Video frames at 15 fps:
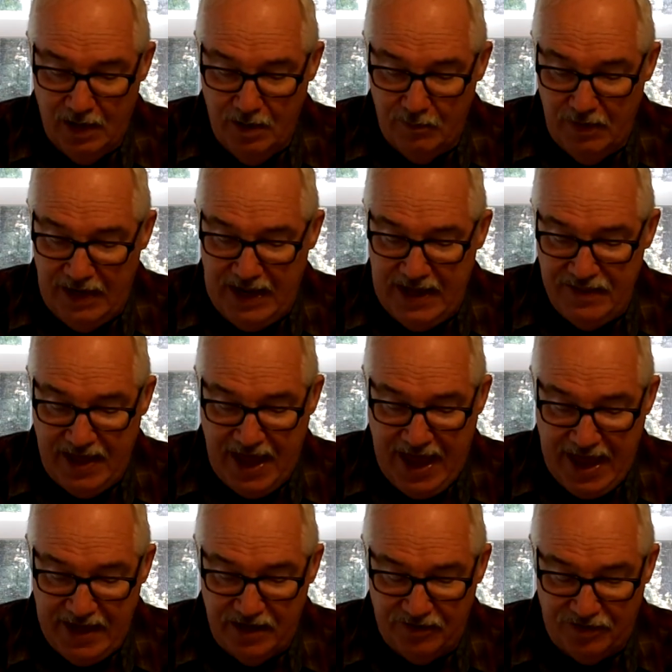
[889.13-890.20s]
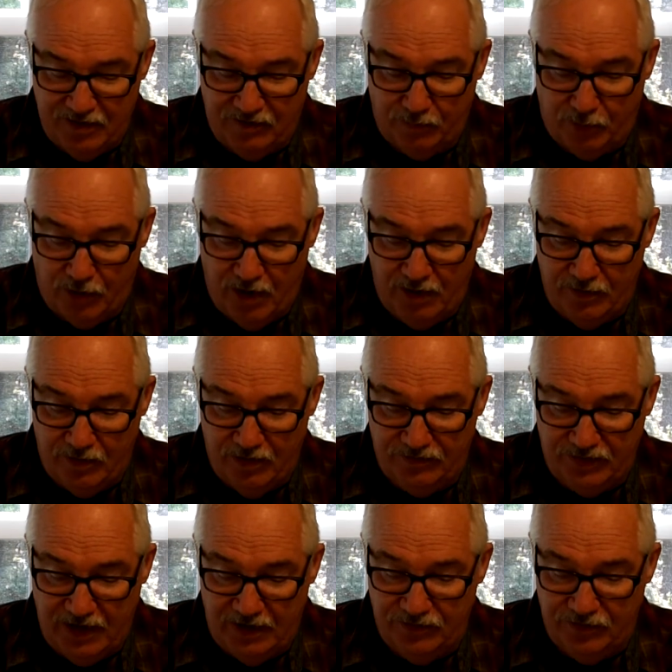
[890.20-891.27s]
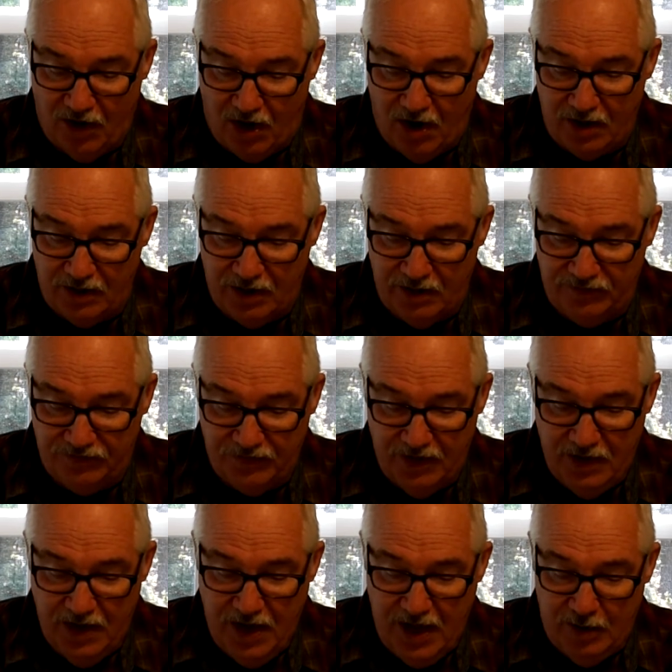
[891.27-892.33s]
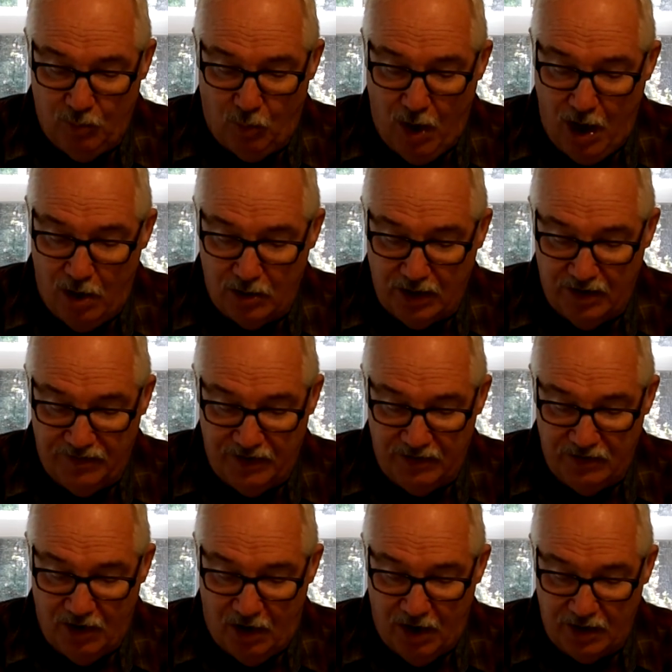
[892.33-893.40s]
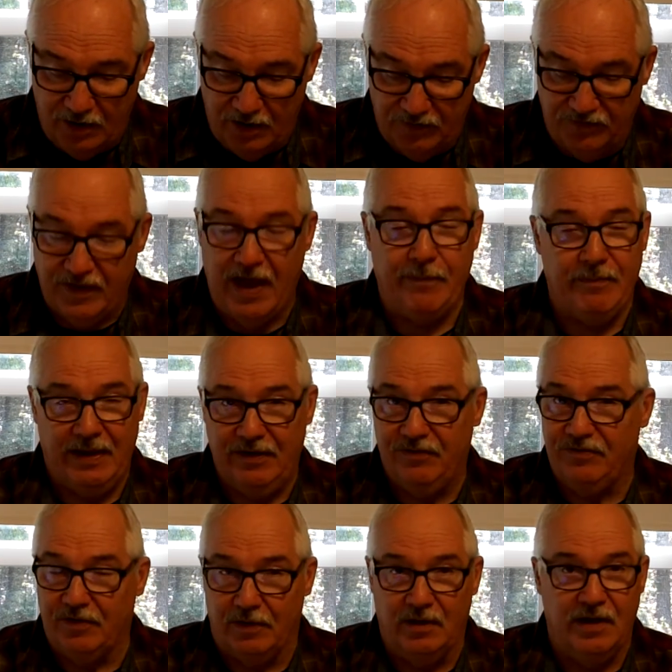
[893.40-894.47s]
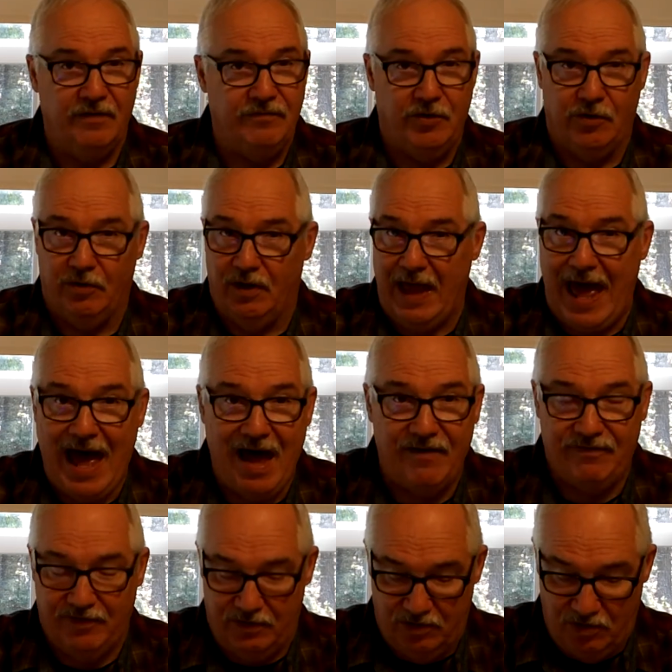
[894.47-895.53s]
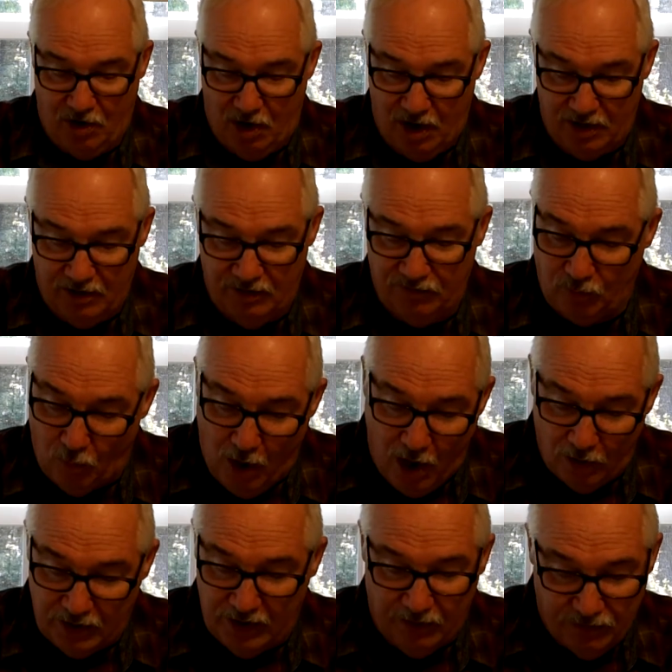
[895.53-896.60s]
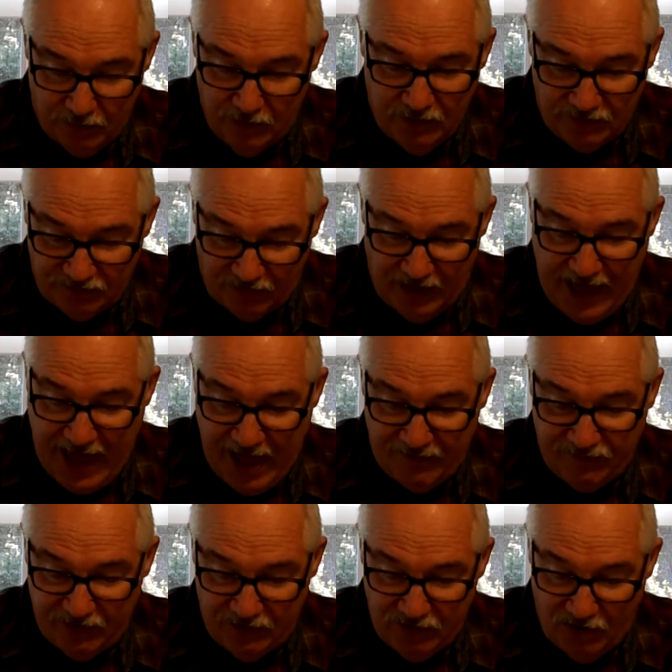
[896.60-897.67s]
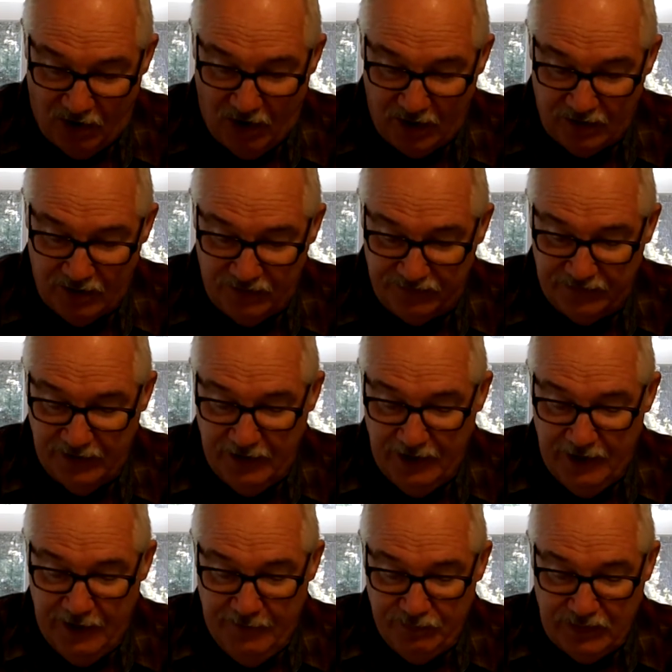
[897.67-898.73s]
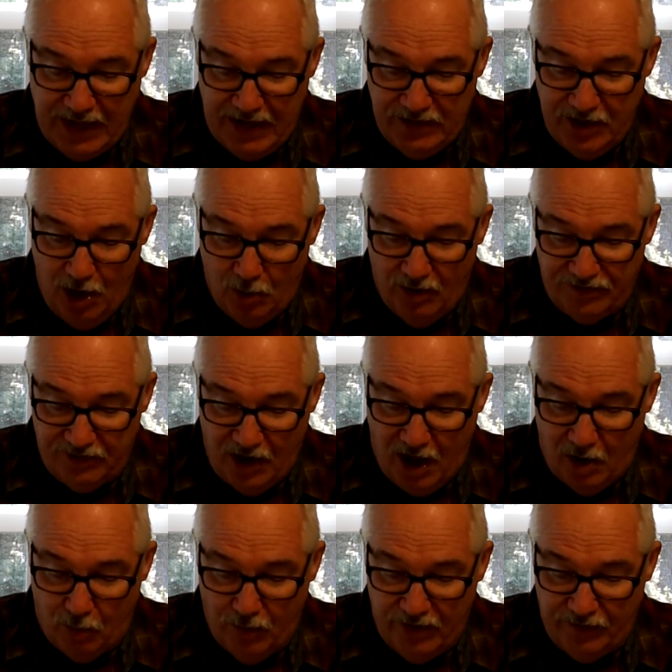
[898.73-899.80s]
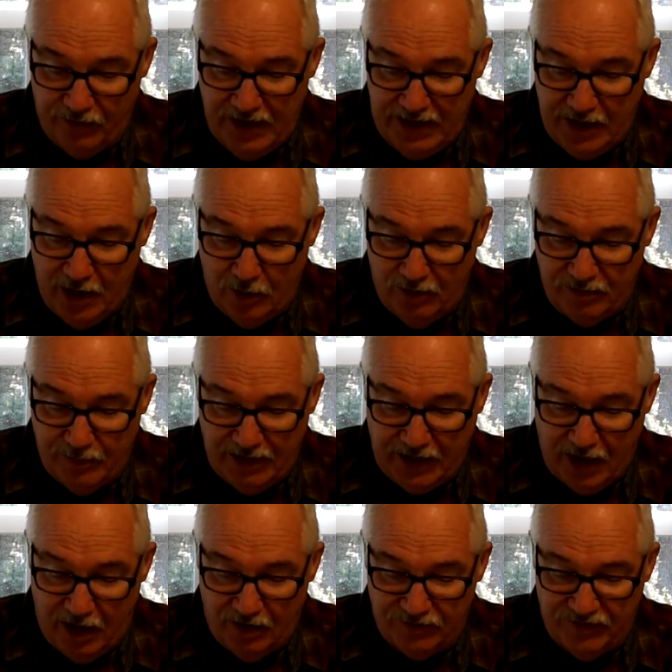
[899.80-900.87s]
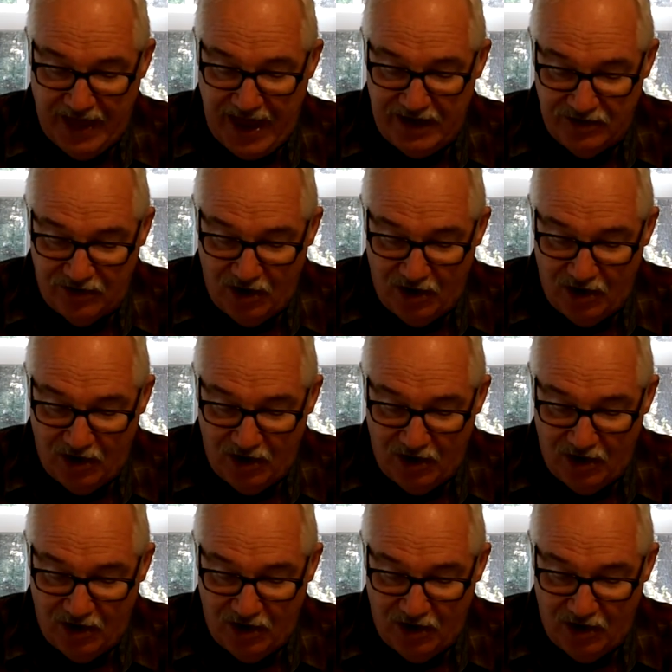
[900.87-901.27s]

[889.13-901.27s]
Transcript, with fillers: But he that hateth his brother is in darkness, and walketh in darkness. That means to live your life in darkness, walking through this life in darkness, and knoweth not whither he goeth, because that